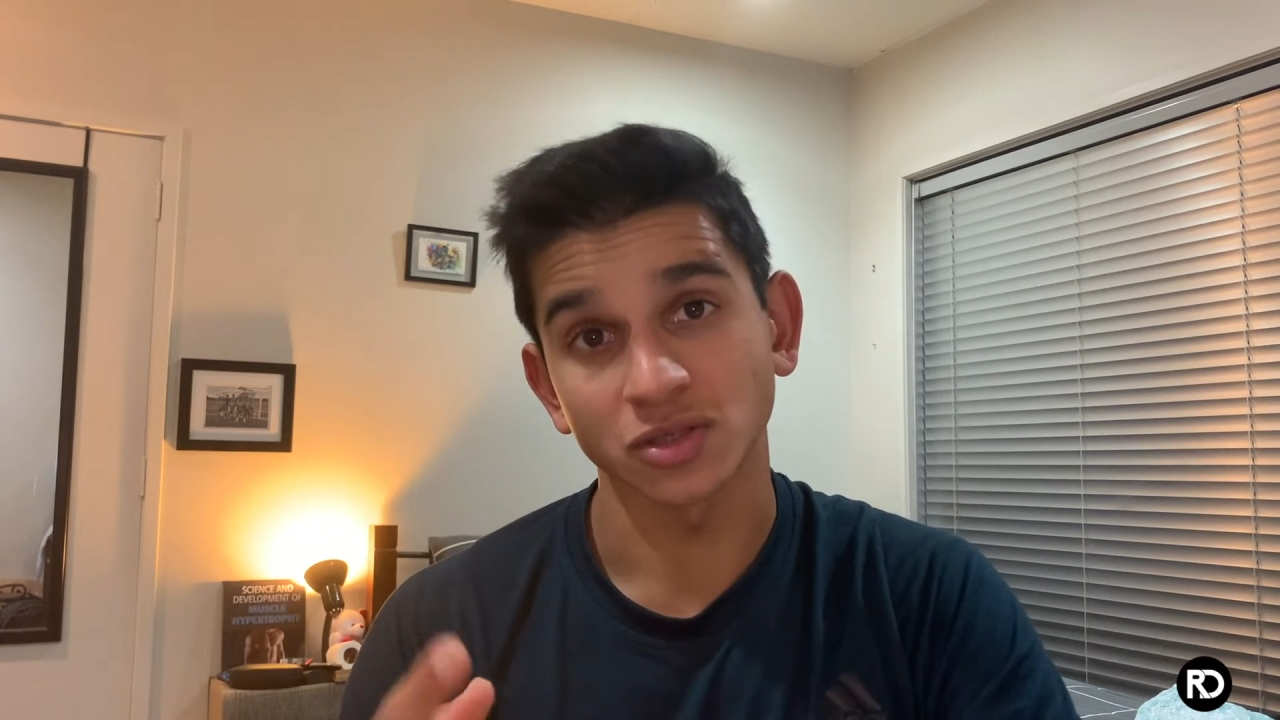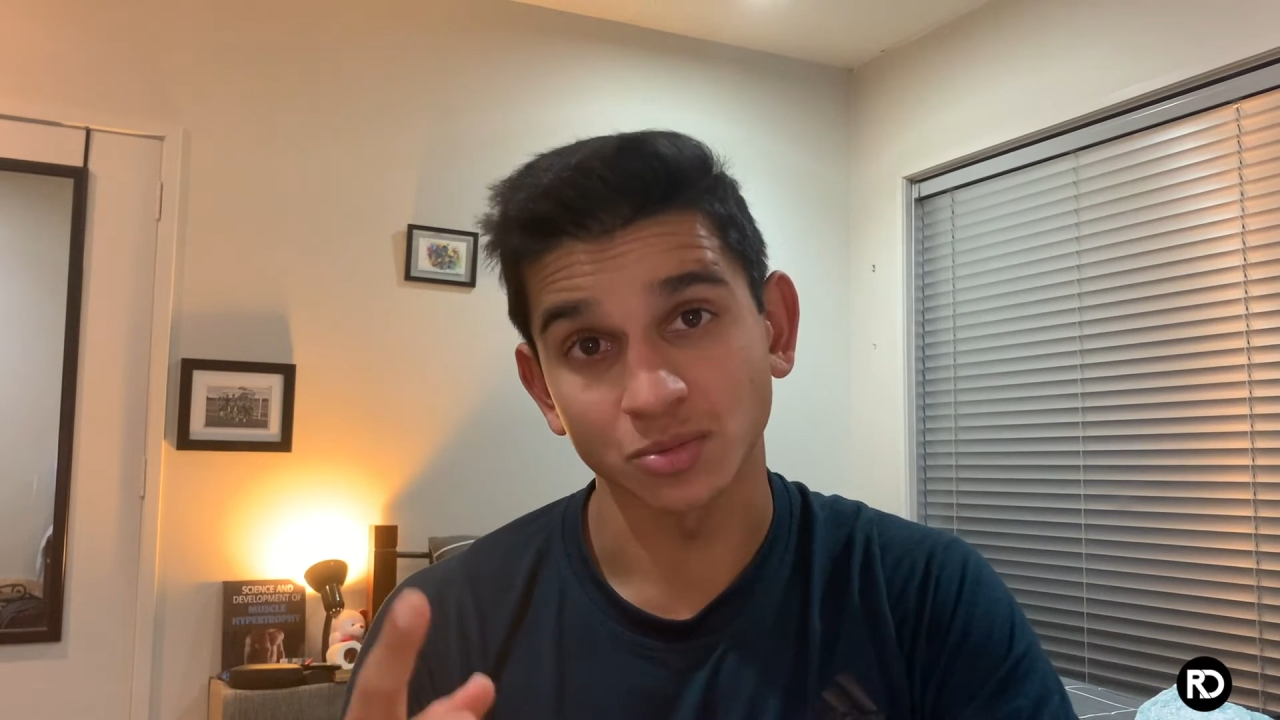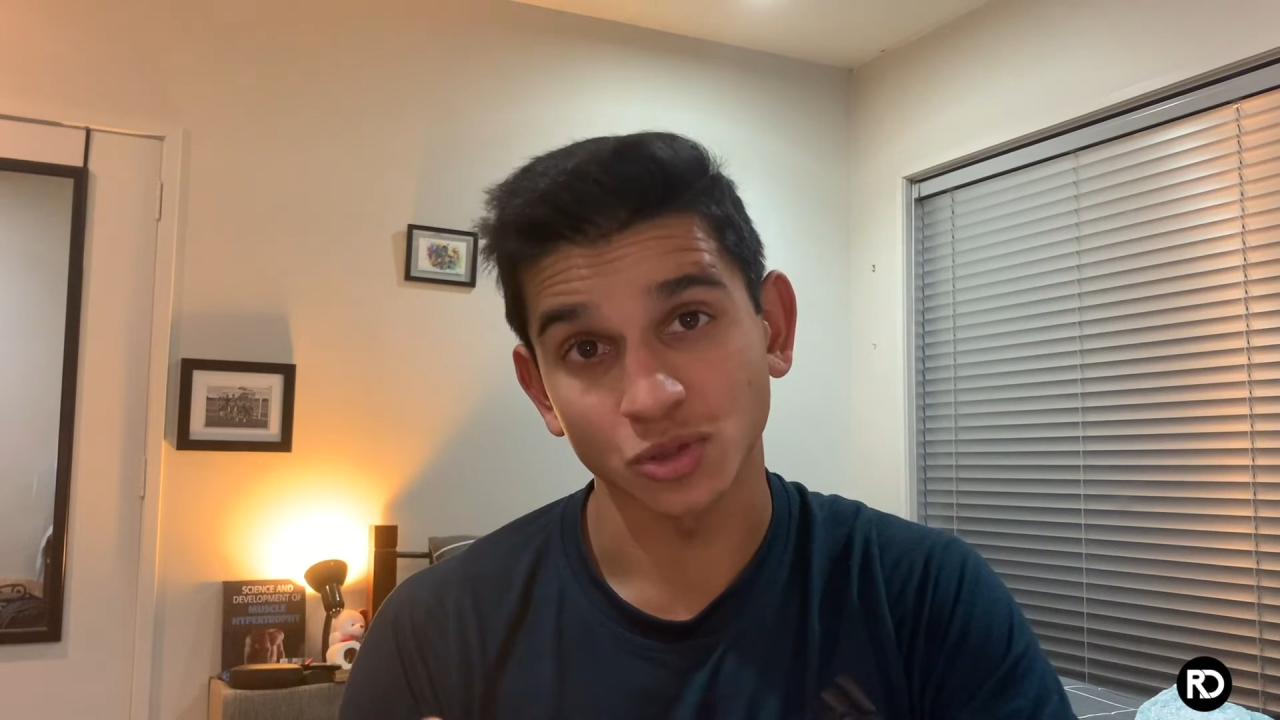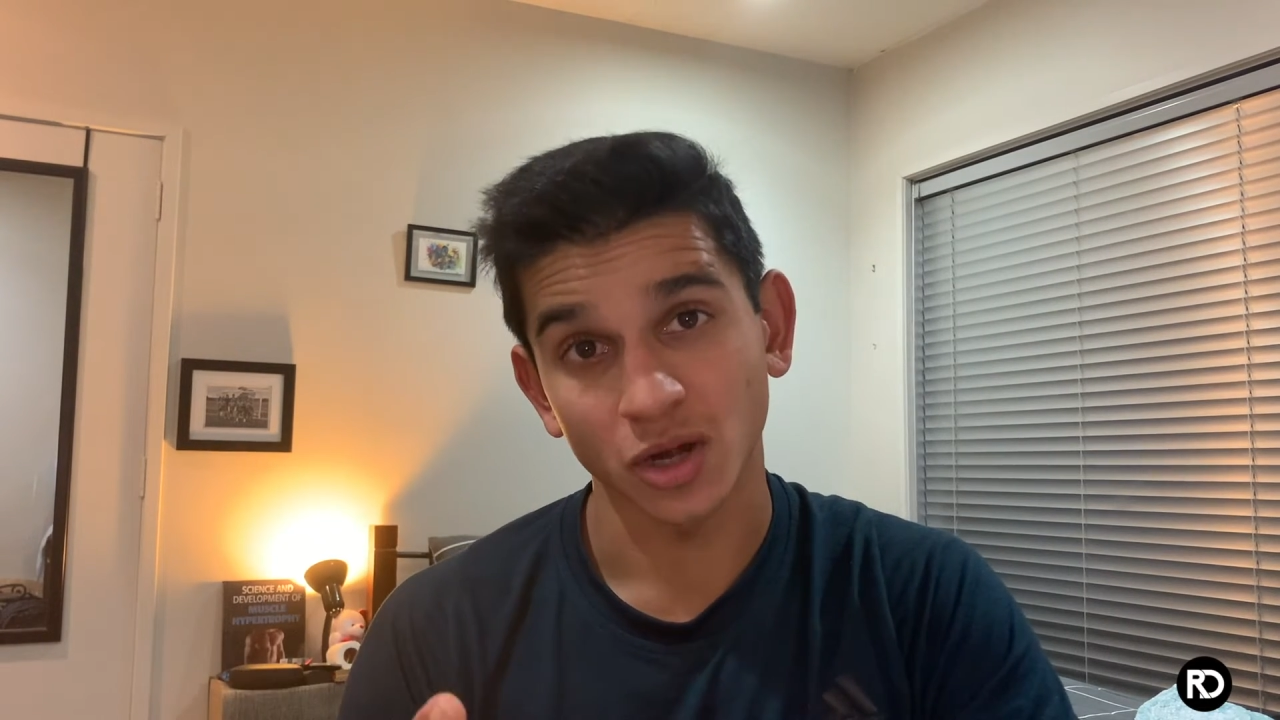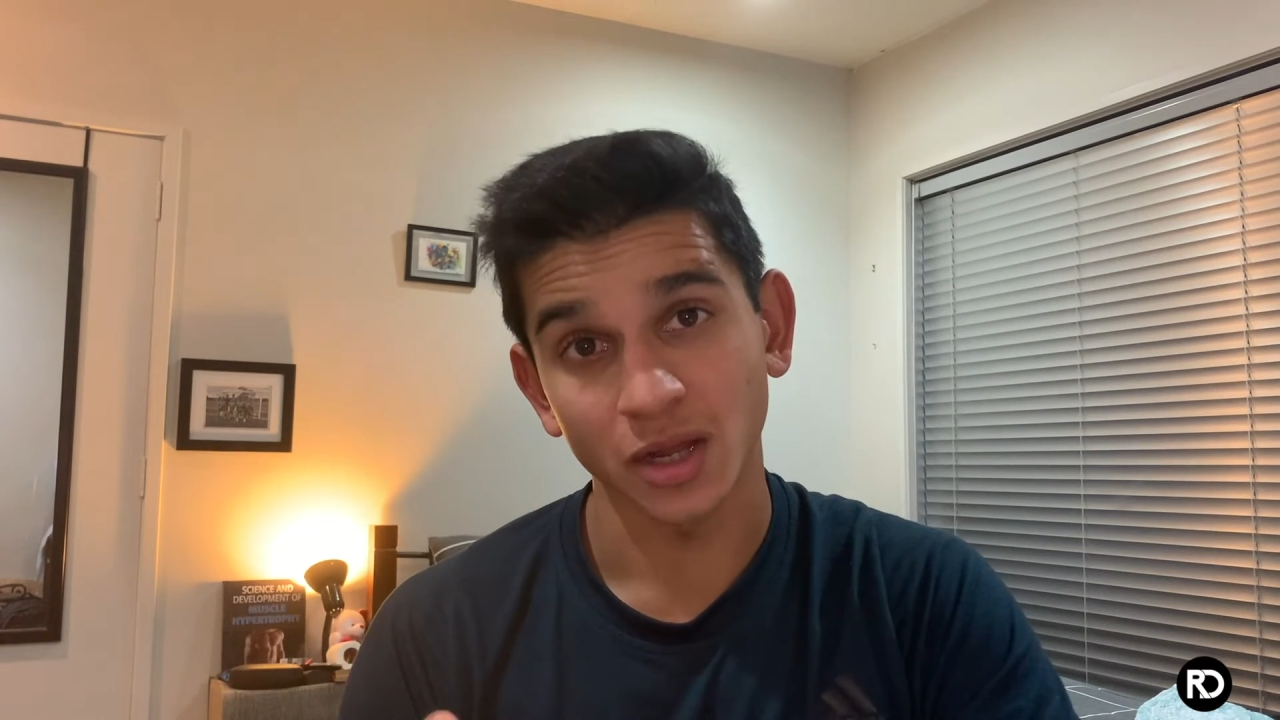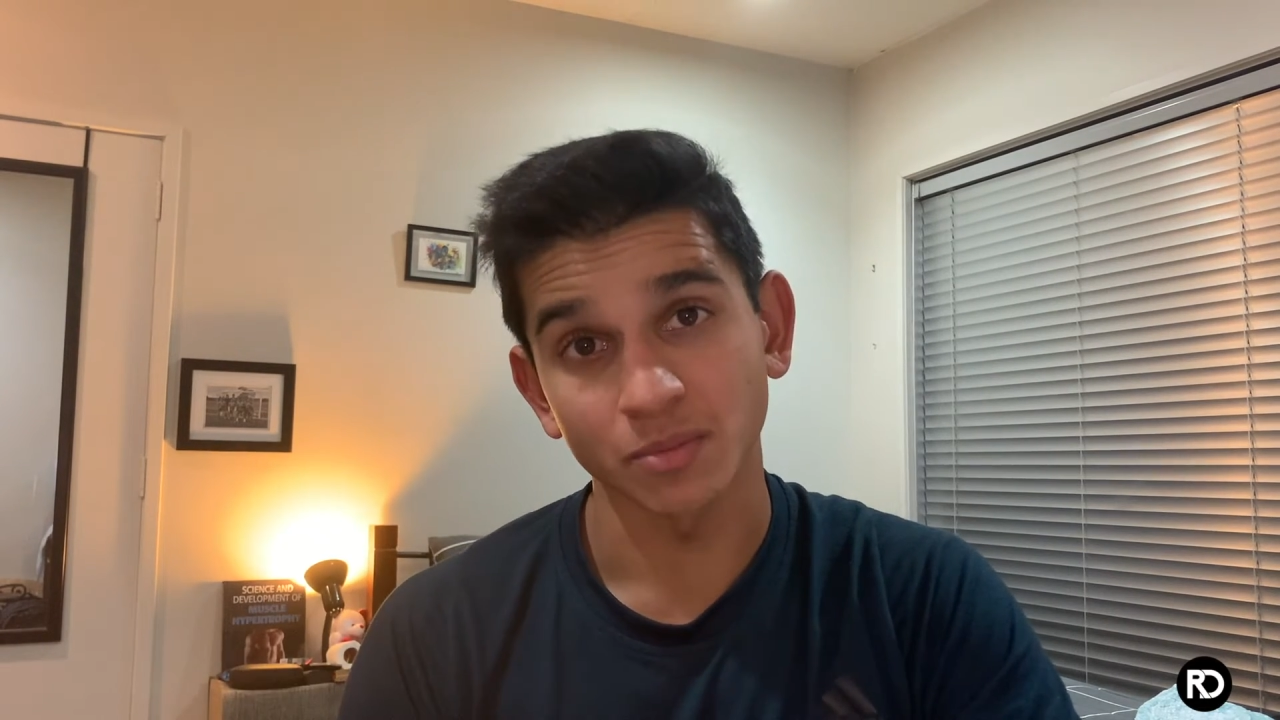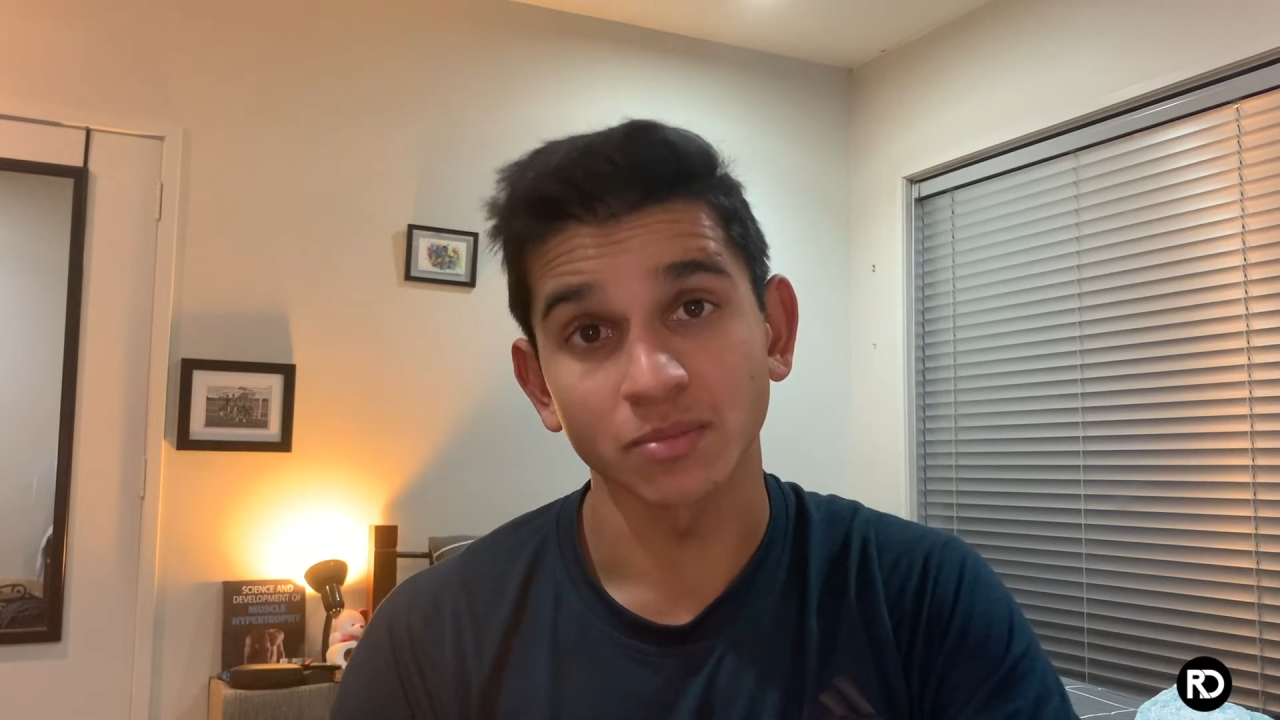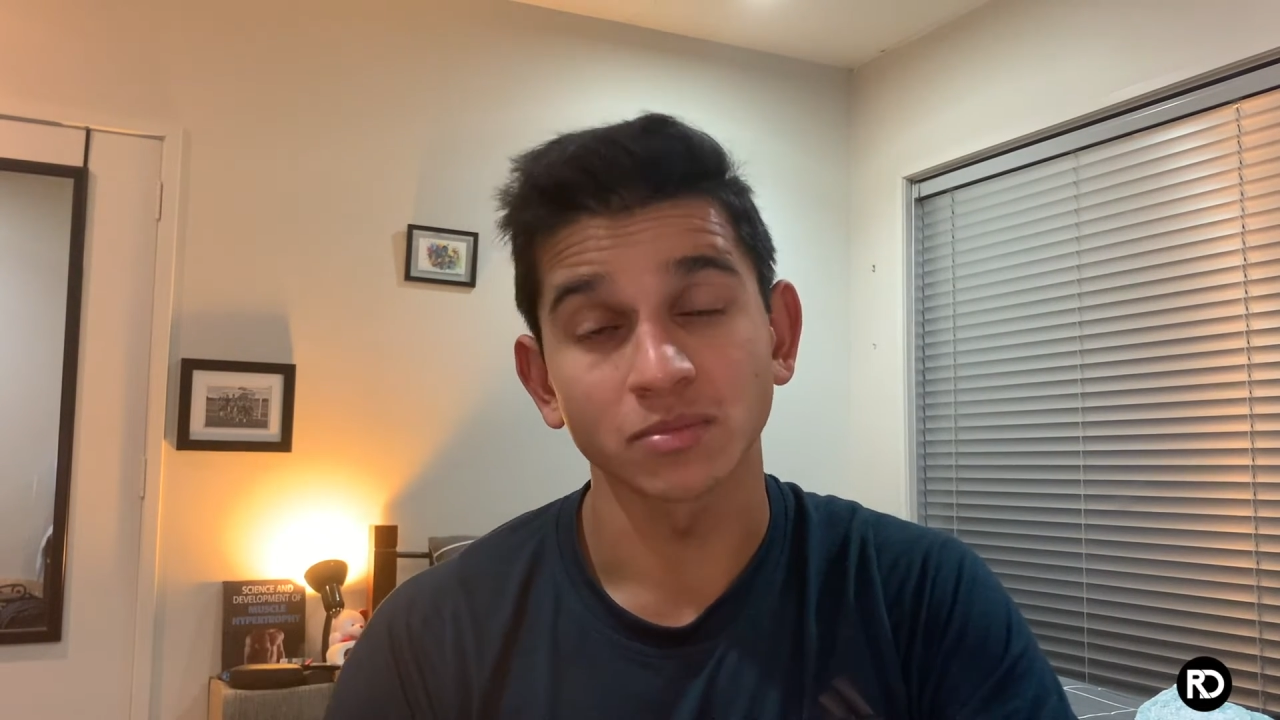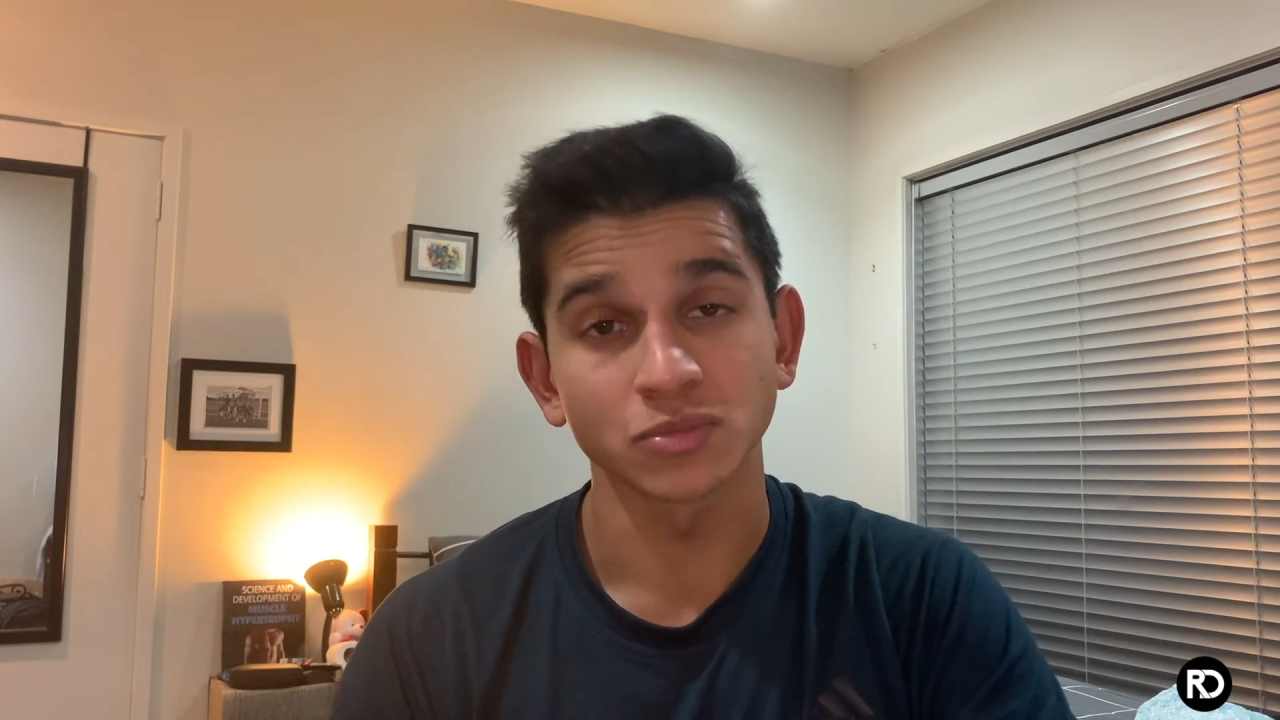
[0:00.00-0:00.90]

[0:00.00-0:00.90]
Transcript: subscribe,